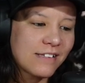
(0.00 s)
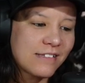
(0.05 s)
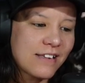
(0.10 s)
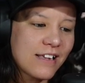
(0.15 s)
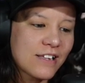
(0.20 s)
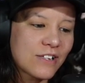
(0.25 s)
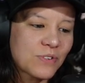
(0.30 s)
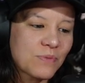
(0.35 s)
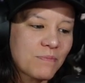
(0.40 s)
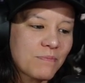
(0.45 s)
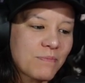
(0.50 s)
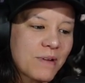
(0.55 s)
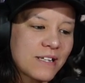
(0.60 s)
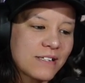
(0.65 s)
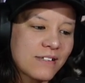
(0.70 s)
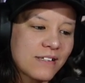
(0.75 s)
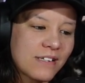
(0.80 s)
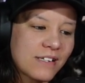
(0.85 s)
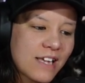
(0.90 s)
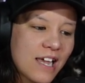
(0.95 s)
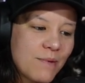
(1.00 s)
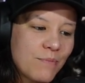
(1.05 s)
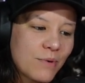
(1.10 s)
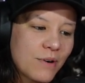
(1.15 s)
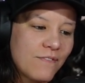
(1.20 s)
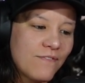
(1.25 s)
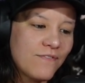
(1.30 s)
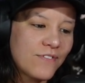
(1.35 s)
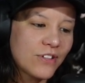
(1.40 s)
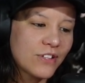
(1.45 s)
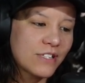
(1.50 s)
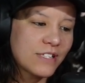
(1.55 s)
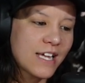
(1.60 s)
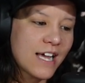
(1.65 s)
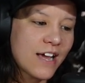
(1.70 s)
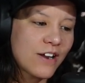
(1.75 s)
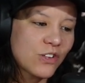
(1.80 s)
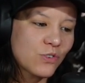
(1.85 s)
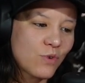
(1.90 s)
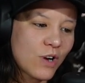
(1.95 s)
says mental escape when I'm feeling
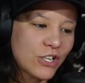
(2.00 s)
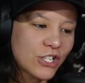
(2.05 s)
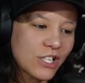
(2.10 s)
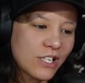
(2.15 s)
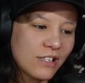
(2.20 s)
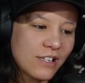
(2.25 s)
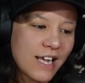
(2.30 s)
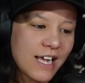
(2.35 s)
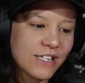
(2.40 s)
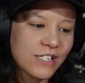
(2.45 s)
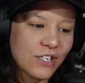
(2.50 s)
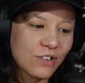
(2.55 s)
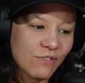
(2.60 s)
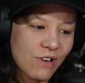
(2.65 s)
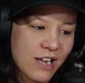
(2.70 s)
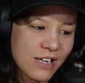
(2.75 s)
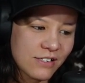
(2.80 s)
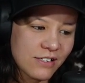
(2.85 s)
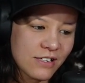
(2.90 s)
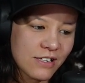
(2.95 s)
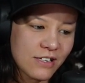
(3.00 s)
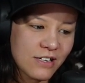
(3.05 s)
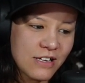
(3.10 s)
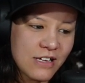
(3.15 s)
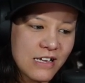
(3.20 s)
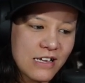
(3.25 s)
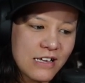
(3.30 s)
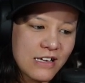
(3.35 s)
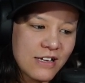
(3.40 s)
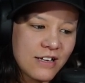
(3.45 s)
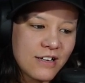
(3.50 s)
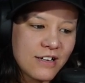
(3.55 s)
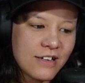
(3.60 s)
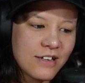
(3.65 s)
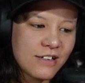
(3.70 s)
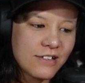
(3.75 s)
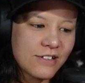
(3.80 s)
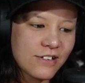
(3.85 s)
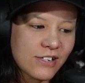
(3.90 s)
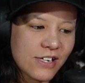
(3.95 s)
down is watching classic wrestling.
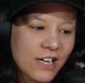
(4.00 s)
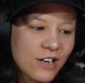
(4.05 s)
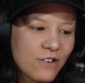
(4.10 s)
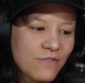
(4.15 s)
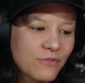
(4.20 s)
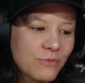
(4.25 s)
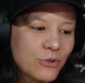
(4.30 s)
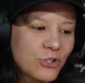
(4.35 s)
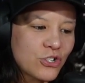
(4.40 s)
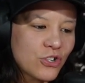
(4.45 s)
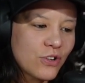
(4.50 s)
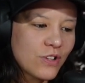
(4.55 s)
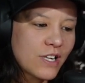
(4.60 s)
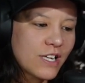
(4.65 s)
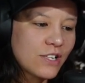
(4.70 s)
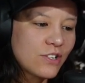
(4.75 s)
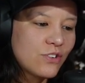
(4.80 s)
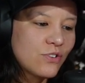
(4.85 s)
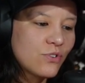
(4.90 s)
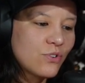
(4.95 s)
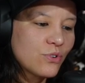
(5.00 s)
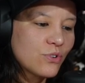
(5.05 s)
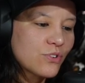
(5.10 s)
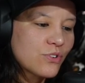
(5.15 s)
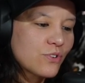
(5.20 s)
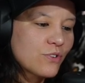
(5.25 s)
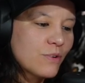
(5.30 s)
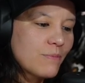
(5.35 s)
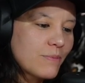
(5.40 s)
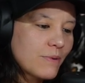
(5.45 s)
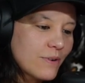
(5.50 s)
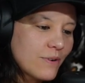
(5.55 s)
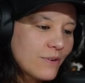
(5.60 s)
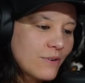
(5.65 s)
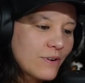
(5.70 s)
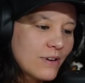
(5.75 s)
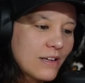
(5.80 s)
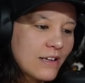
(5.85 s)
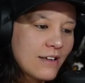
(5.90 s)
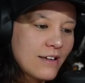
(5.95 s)
Just got home from a show that had Two Cold
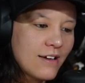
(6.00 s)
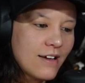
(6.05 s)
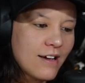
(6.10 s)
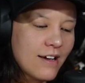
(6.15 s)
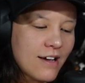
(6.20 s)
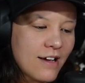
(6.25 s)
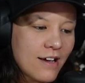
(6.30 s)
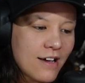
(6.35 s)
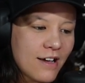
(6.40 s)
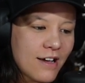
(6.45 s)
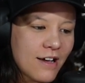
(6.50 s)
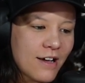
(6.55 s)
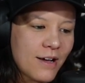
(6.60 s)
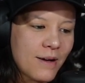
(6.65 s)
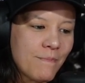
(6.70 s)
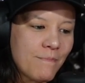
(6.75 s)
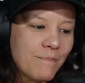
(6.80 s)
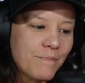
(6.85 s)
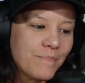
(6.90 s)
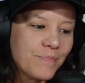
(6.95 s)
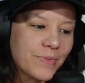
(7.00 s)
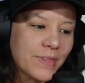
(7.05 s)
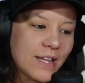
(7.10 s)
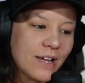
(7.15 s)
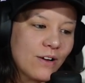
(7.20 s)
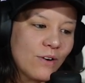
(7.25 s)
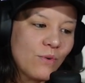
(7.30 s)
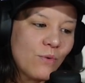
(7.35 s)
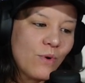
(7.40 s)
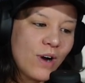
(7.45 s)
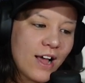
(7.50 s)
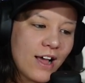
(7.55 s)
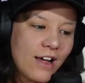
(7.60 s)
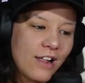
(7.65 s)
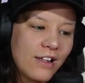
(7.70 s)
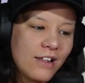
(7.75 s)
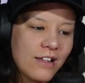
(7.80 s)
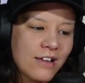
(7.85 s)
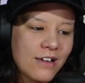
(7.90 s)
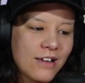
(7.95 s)
Scorpio. Um,
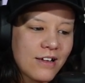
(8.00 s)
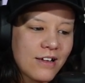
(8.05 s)
well,